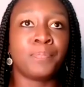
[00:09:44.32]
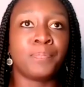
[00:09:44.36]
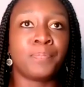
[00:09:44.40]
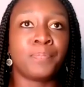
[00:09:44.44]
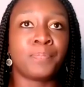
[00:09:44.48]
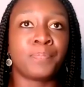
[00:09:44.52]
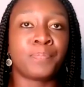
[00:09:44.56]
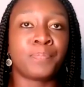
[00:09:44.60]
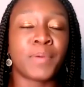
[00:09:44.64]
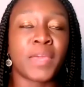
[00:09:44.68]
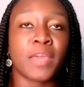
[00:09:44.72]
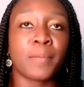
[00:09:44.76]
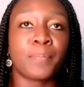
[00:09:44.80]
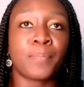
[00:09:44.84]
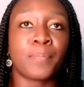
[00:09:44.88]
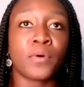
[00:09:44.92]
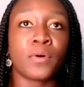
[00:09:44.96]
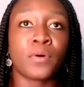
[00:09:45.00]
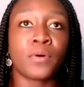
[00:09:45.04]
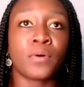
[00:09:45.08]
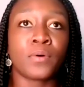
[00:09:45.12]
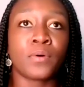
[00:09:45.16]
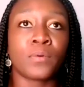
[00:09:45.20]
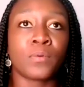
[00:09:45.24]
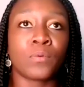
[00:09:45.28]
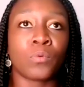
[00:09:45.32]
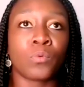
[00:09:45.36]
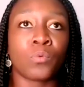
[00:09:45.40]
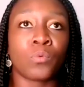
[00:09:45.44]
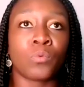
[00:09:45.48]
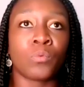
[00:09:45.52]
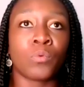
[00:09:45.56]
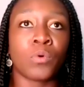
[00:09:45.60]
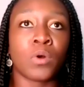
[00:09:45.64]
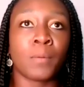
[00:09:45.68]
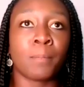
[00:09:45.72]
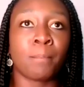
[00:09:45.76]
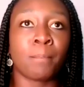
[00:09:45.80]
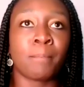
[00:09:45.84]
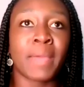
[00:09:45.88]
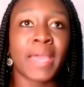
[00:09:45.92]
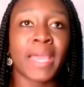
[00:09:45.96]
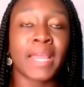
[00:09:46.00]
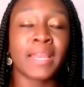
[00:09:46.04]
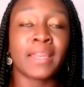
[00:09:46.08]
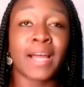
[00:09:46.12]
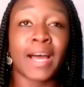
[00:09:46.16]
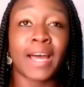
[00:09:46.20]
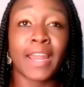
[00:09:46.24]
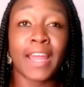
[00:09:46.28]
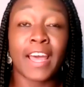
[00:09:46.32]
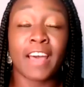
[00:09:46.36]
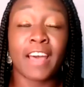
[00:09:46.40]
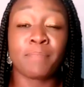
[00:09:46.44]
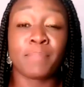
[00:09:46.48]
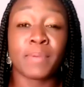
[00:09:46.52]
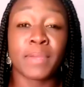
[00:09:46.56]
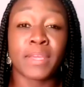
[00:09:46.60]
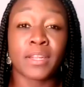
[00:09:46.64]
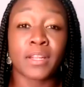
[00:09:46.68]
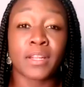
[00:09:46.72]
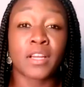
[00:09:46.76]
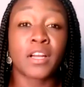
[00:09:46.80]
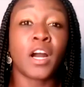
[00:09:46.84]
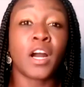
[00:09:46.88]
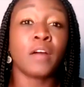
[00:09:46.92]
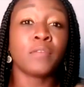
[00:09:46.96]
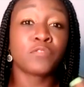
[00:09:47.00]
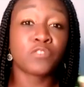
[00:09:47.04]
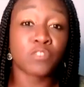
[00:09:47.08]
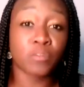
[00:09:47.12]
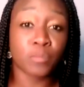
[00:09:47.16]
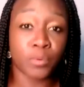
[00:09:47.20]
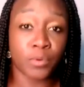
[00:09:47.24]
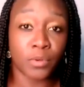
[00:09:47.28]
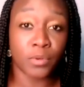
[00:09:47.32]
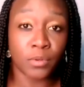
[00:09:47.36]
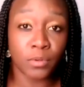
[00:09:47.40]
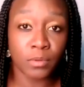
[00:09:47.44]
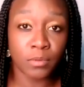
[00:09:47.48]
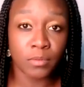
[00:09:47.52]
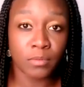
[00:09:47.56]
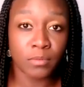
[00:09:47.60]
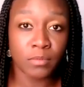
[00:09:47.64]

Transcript: People may not have been comfortable